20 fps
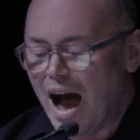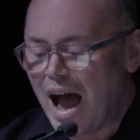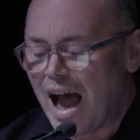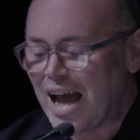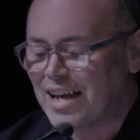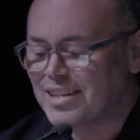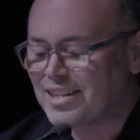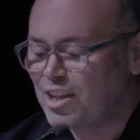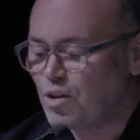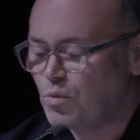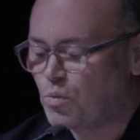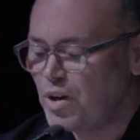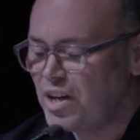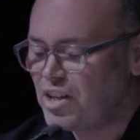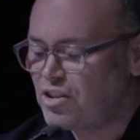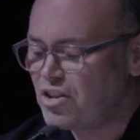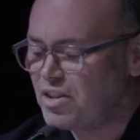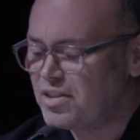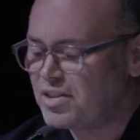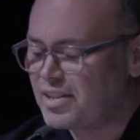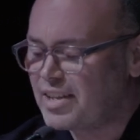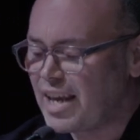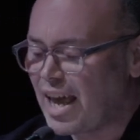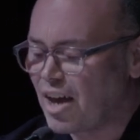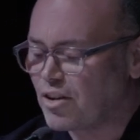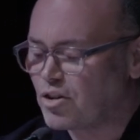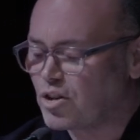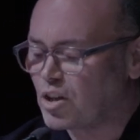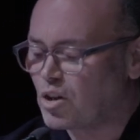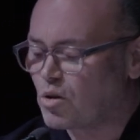As he reaches
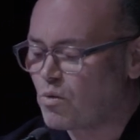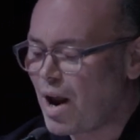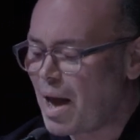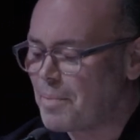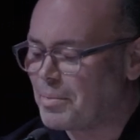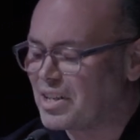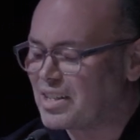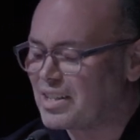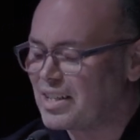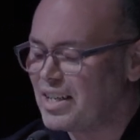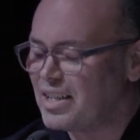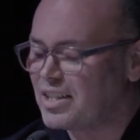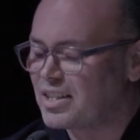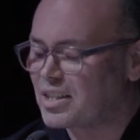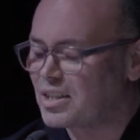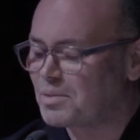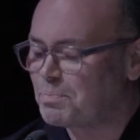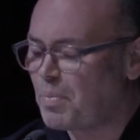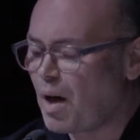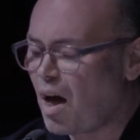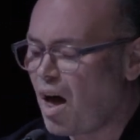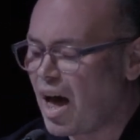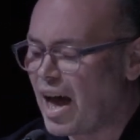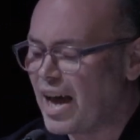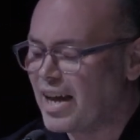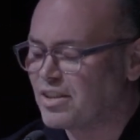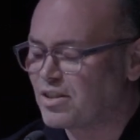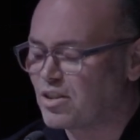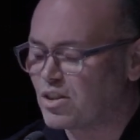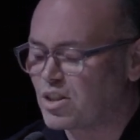down to grab it, he
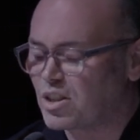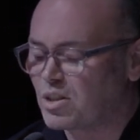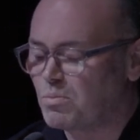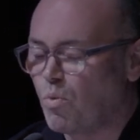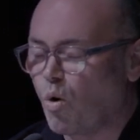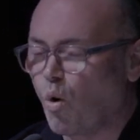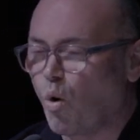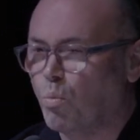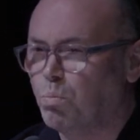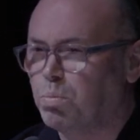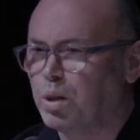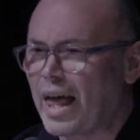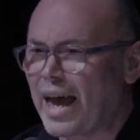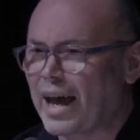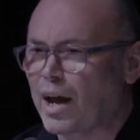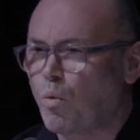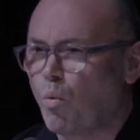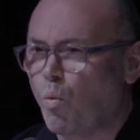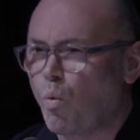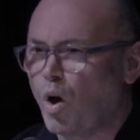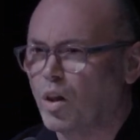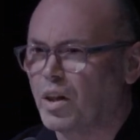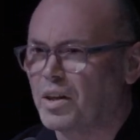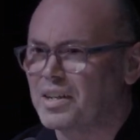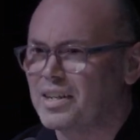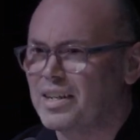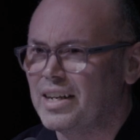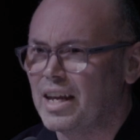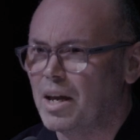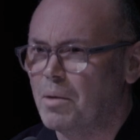spies a small black
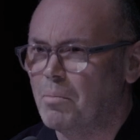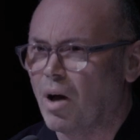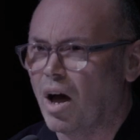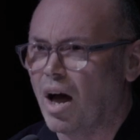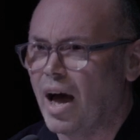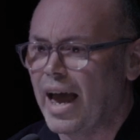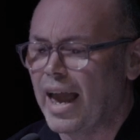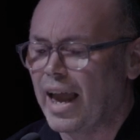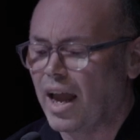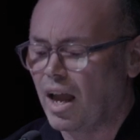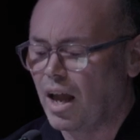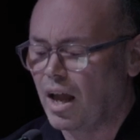wallet nearby.